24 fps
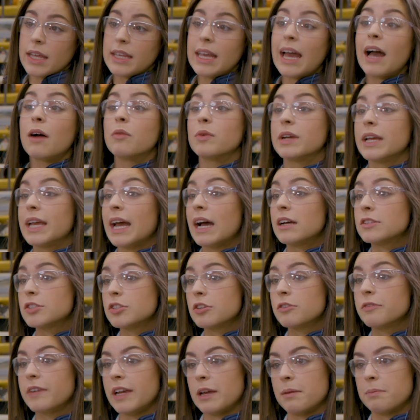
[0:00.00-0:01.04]
Yeah, when gas
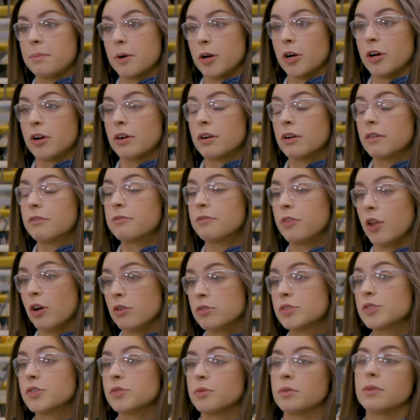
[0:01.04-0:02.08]
or vapor
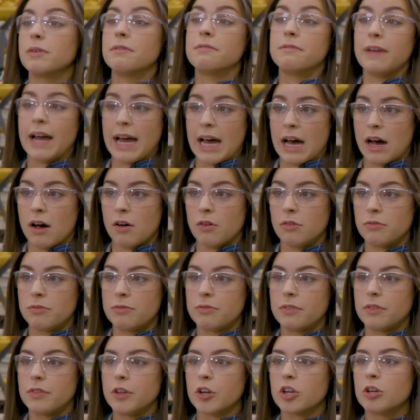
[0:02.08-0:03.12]
flows through a
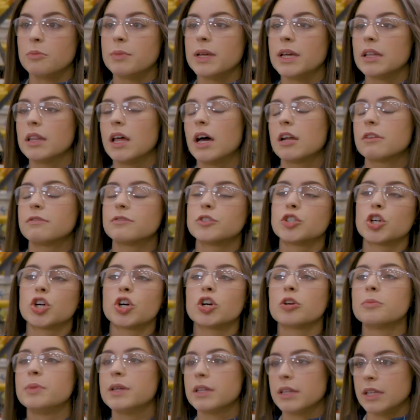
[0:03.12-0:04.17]
valve, there can be a lot of
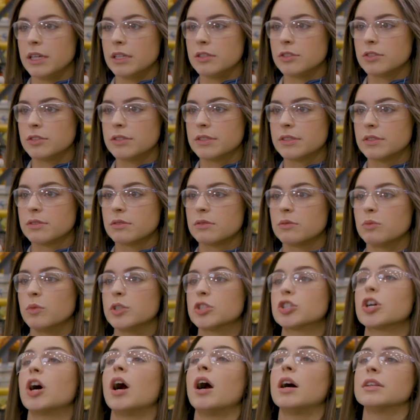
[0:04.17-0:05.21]
turbulence,
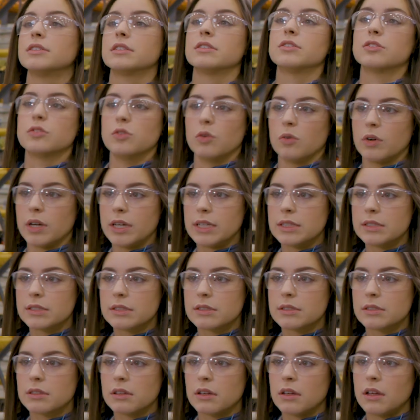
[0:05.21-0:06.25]
which causes
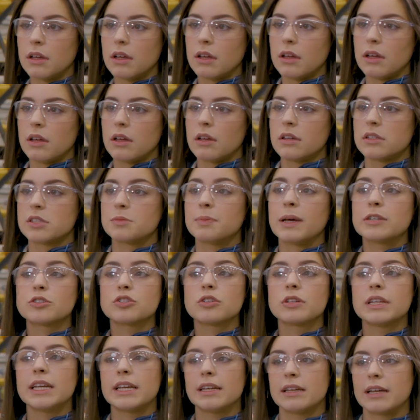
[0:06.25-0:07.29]
noise.
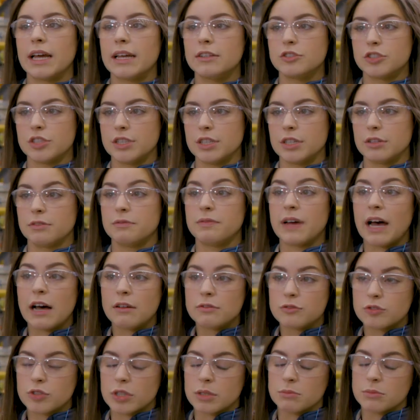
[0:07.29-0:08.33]
Specially engineered
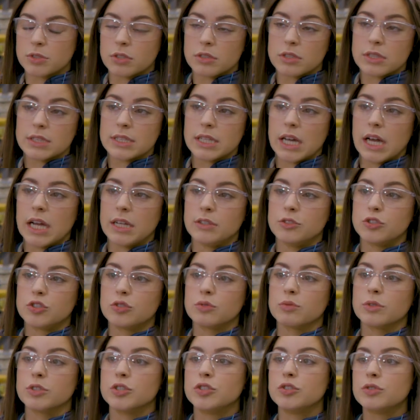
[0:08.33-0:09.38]
valve trims are designed
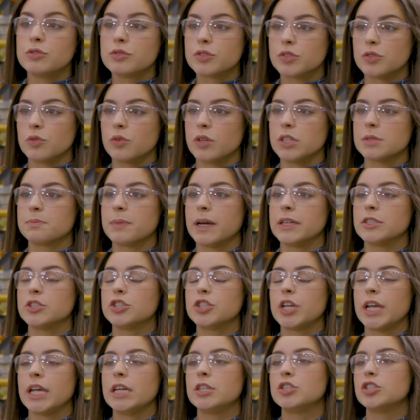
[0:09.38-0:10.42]
to reduce noise by
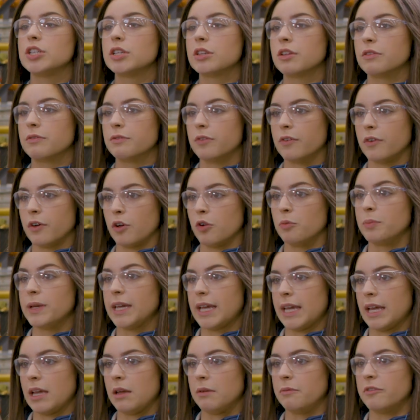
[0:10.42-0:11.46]
changing the flow
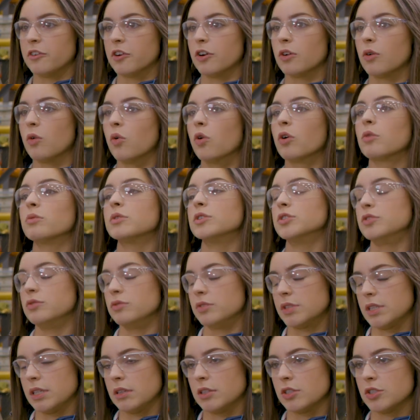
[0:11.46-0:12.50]
behavior or
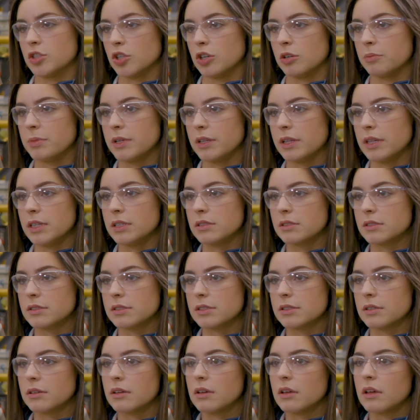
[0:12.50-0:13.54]
reducing the
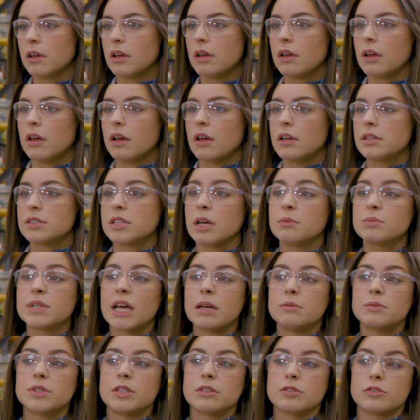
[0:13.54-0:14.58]
turbulence.
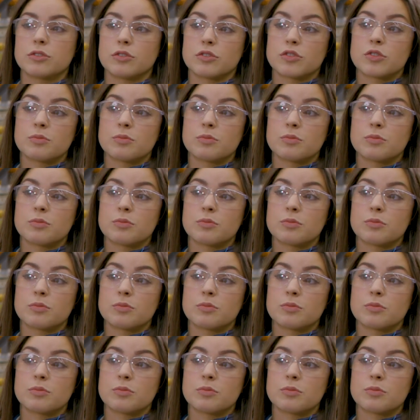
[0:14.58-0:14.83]
Sometimes there's